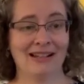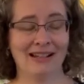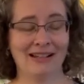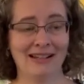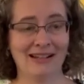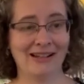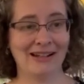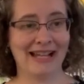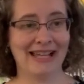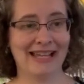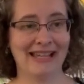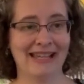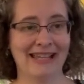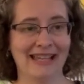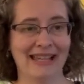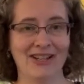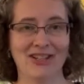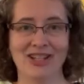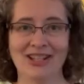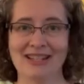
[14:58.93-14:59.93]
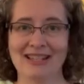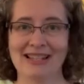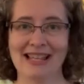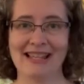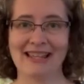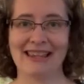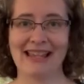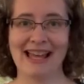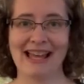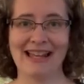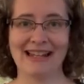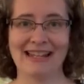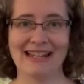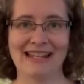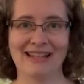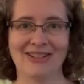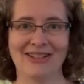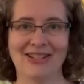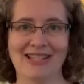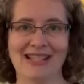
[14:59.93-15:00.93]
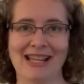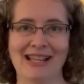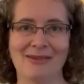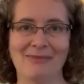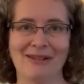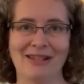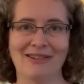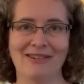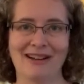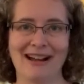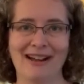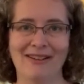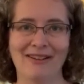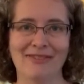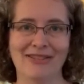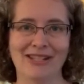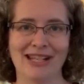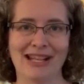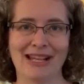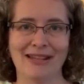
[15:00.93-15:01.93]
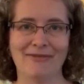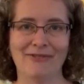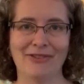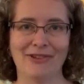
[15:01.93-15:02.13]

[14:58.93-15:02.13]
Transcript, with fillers: Oh, And just like that, it looks like we are out of time